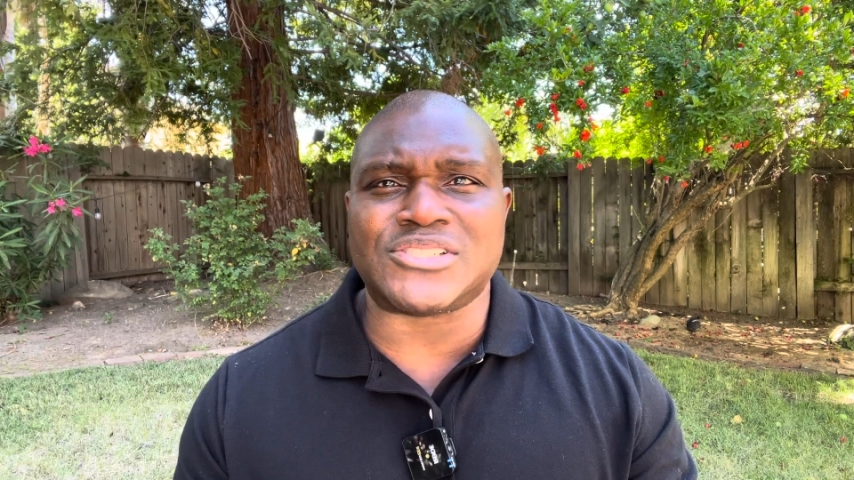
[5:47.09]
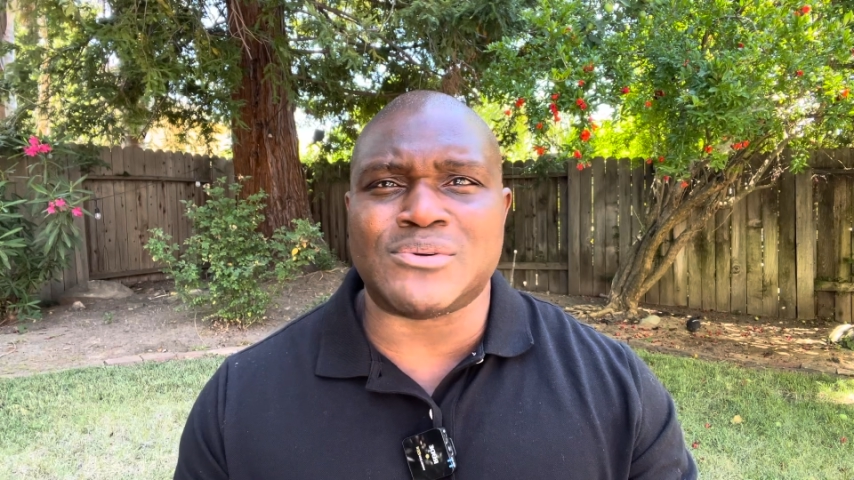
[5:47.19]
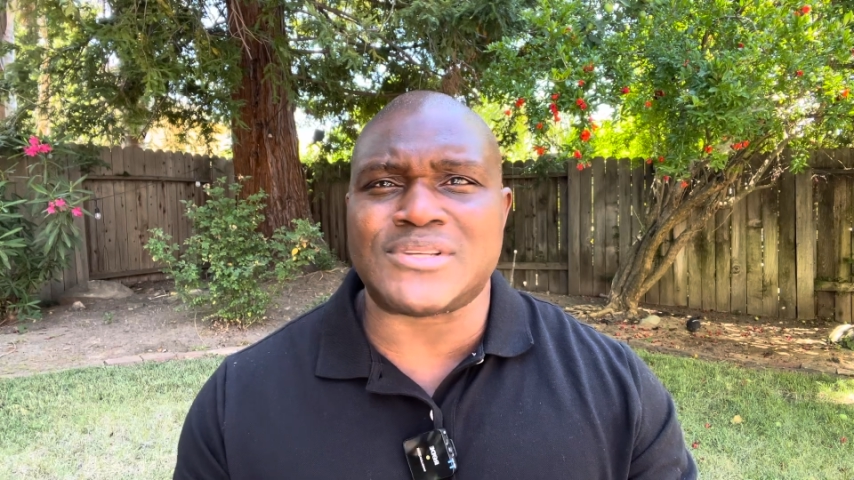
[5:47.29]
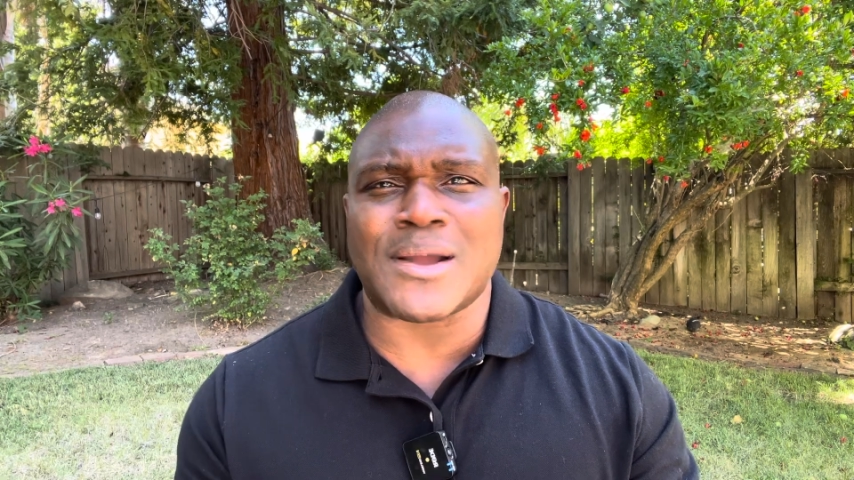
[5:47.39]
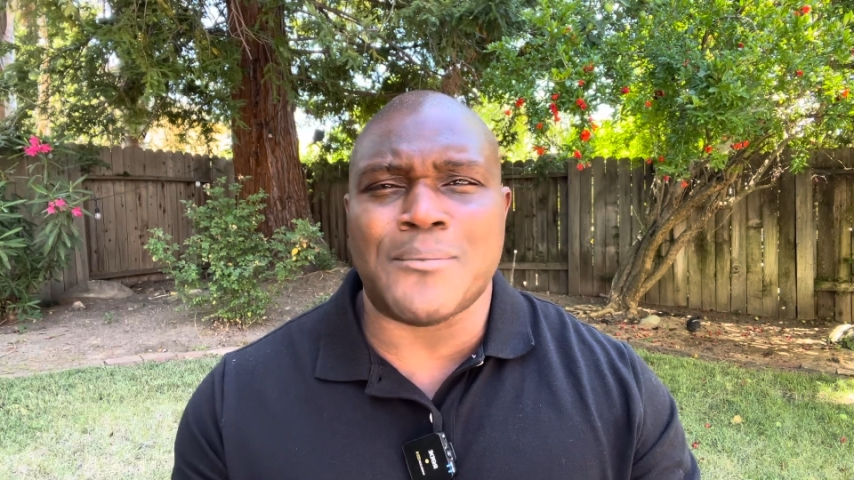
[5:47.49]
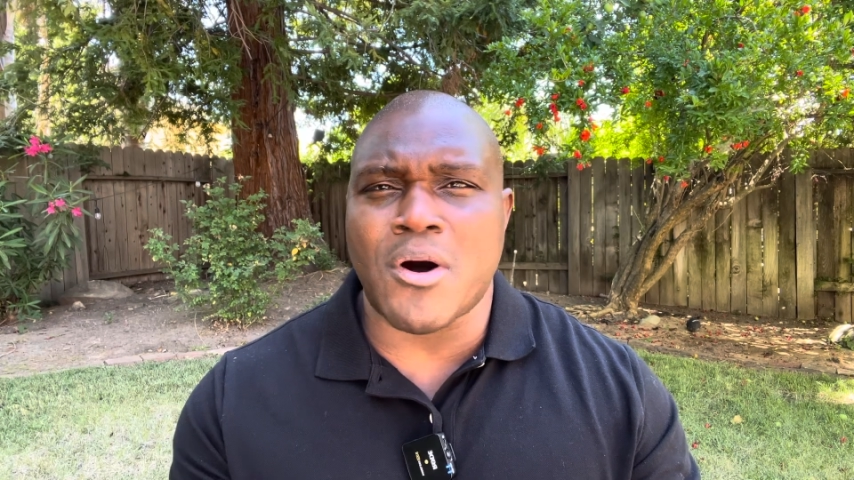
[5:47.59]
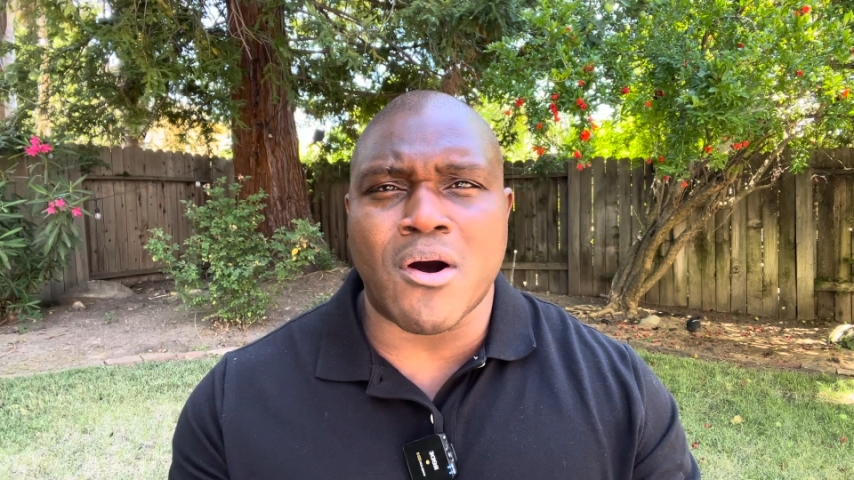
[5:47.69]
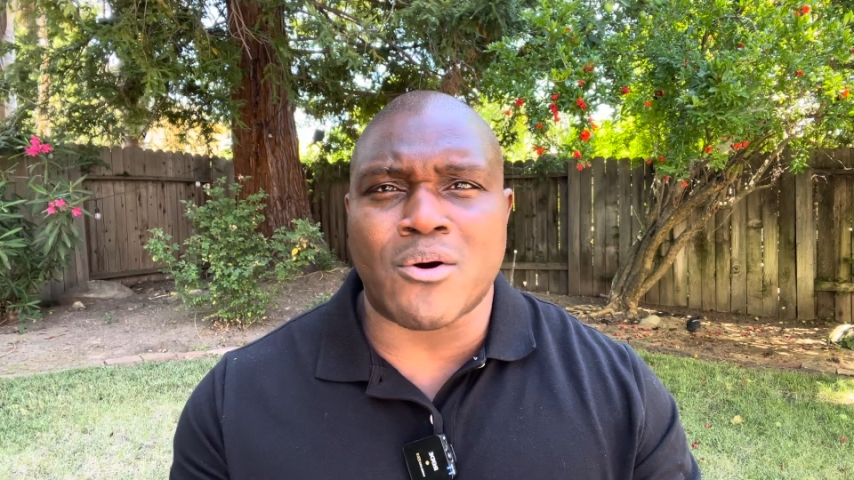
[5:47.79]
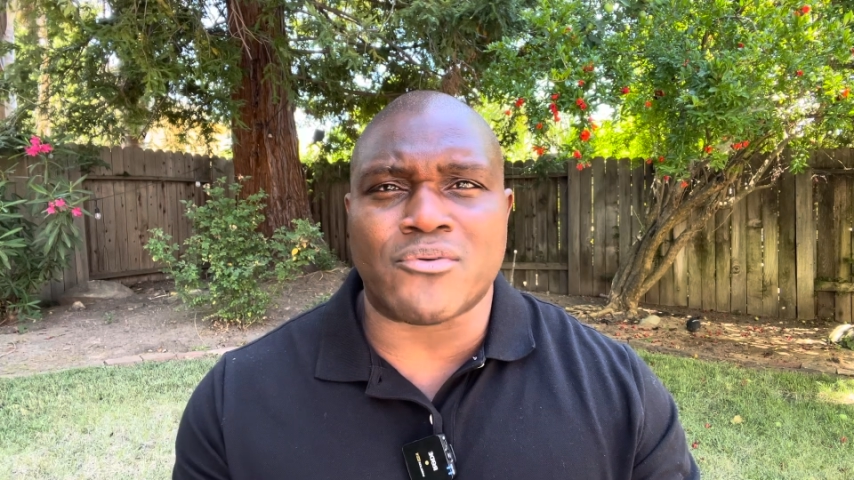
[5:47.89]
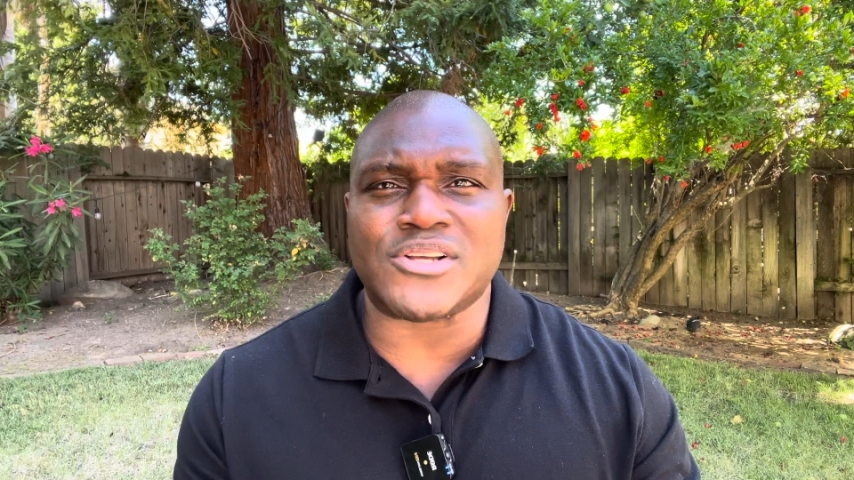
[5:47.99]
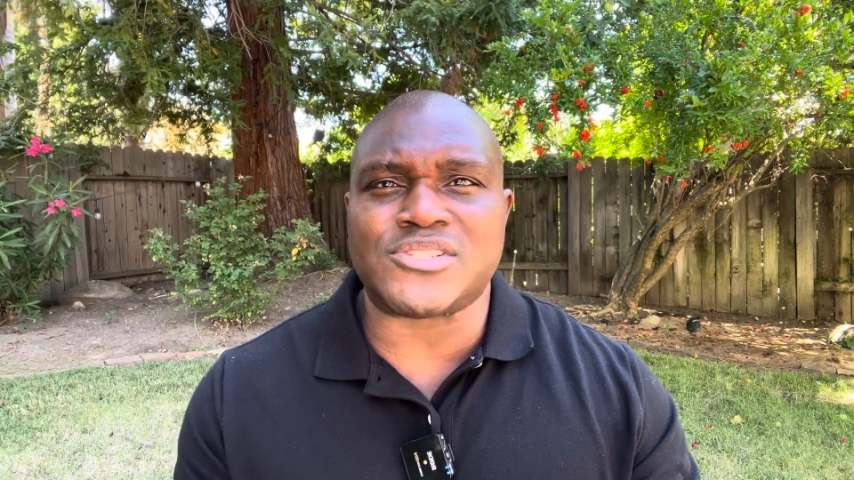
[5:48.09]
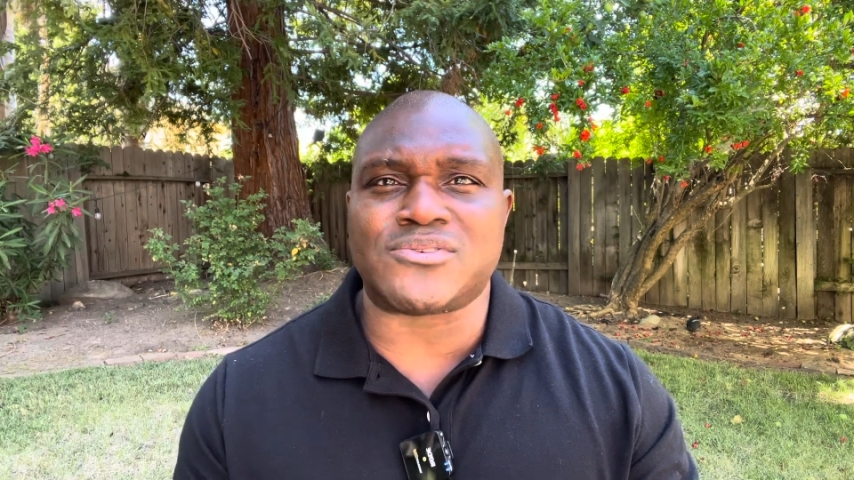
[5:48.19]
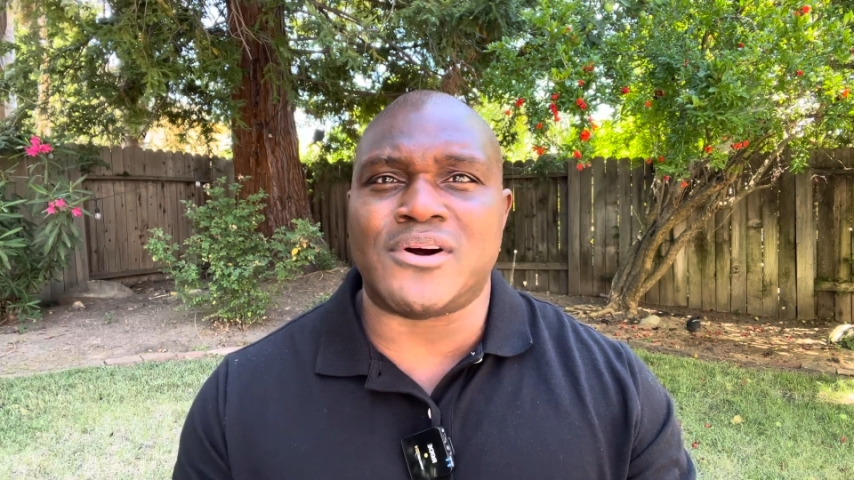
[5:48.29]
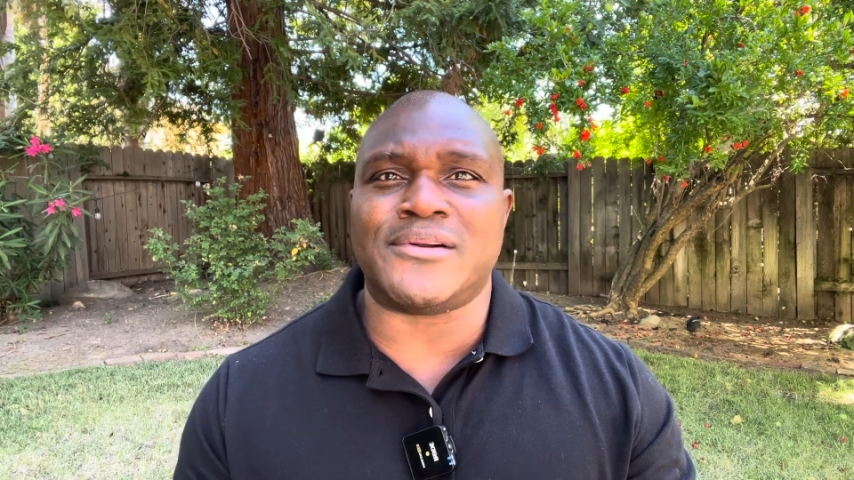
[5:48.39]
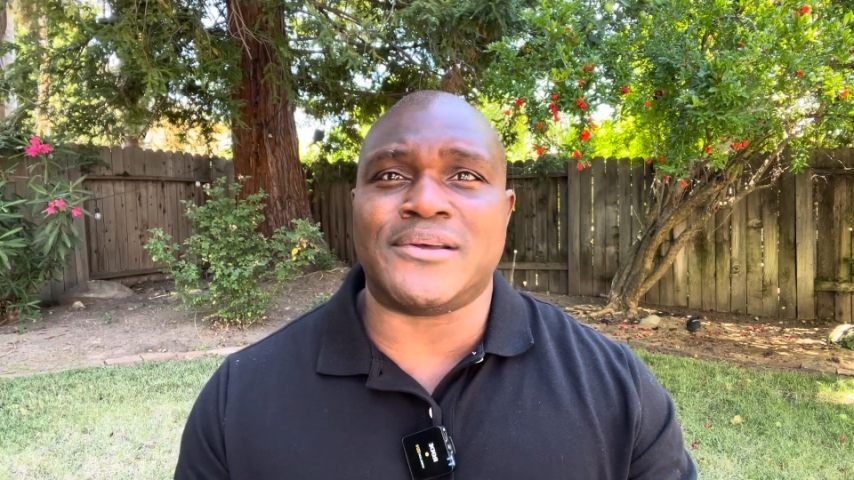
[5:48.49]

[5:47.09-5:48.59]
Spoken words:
It was like a bar or restaurant,